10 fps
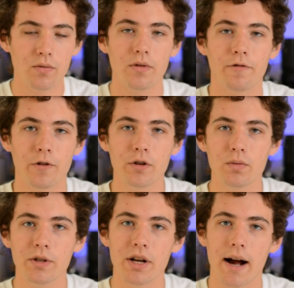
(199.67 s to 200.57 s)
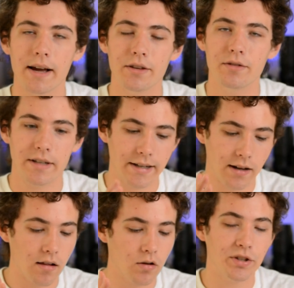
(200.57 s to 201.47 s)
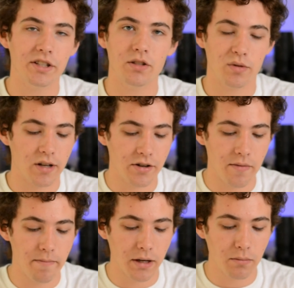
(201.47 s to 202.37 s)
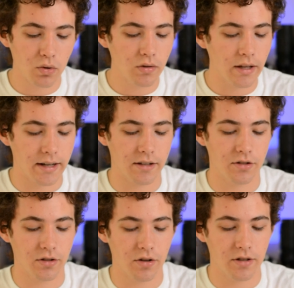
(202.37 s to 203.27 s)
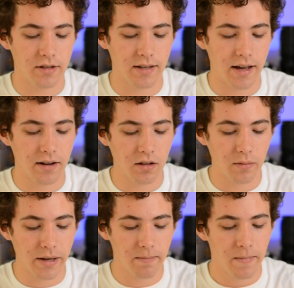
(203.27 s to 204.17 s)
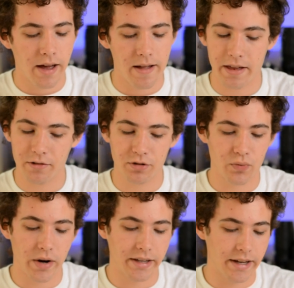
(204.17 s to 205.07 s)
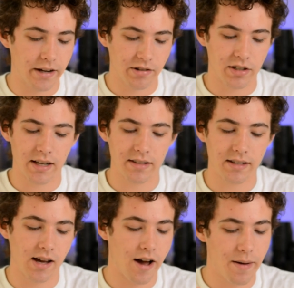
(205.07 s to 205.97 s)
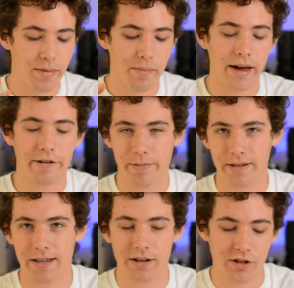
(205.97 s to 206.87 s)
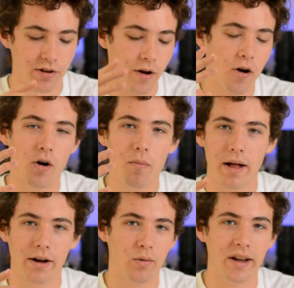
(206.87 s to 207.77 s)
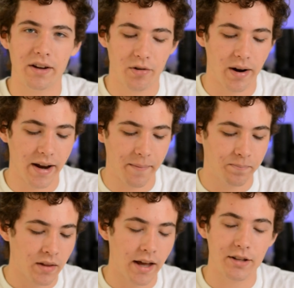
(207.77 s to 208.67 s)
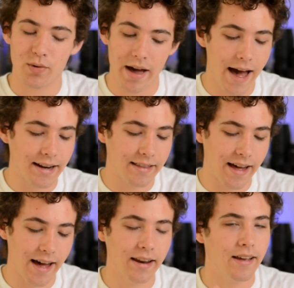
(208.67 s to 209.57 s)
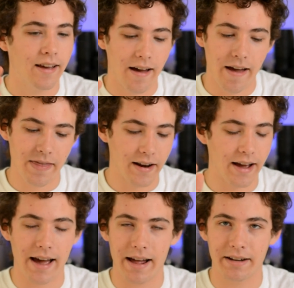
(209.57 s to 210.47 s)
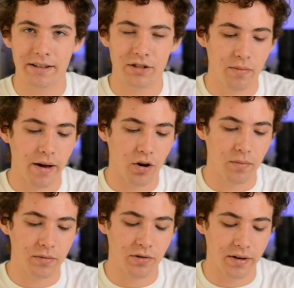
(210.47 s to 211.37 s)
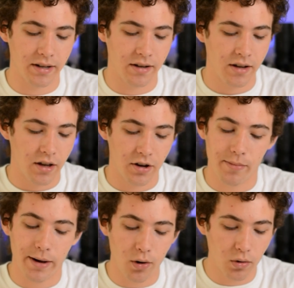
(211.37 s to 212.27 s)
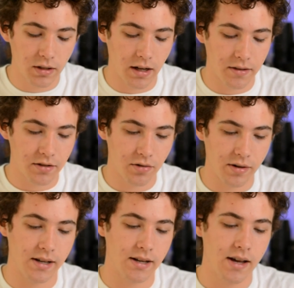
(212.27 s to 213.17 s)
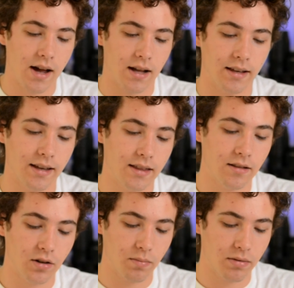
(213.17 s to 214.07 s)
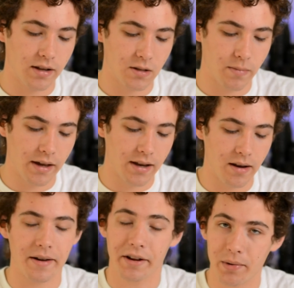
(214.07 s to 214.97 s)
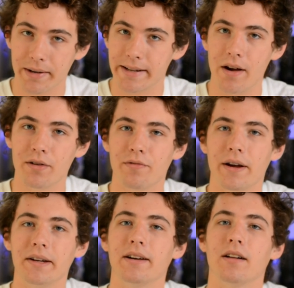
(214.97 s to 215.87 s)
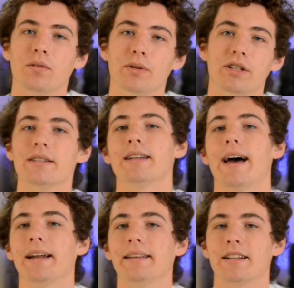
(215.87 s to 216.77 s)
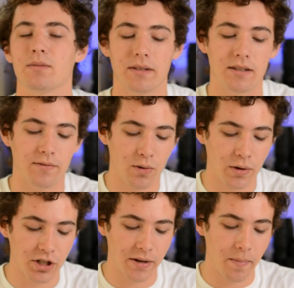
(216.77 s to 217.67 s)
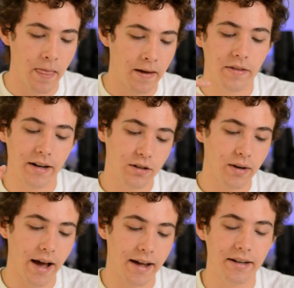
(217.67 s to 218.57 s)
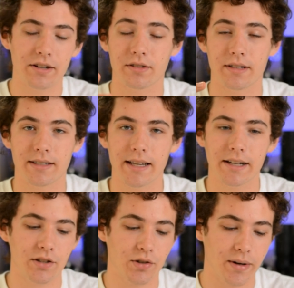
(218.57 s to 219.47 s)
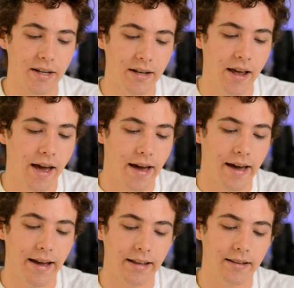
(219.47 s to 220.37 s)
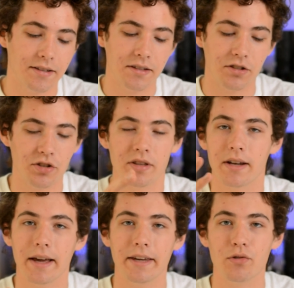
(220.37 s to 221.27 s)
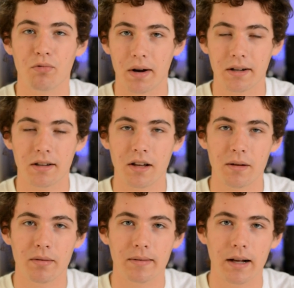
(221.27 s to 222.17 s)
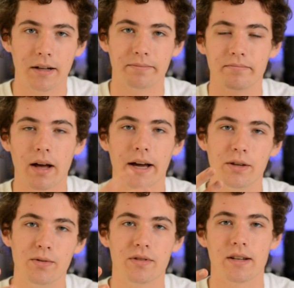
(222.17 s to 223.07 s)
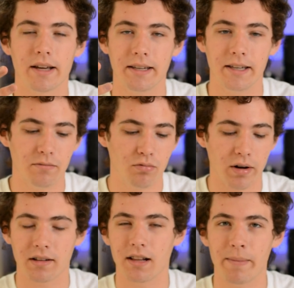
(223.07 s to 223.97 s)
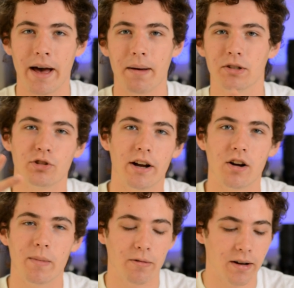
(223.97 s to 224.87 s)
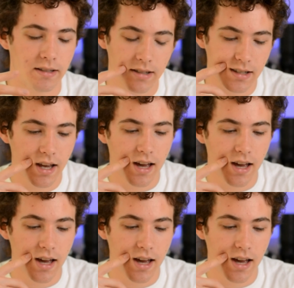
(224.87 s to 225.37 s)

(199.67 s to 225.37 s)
the first widget I used in color widgets was under minimal, and I had to just go to the side a little bit, and then it was right here. It just has the time, the battery percentage, all black, white, and gray. And so I added that, and then I added it to my home screen, by holding on the screen, clicking the little plus button, and then going down and finding color widgets and adding that specific widget. The next one I added is on the second screen, and this is just the Nike Run Club. I use the Nike Run Club app to track all my runs.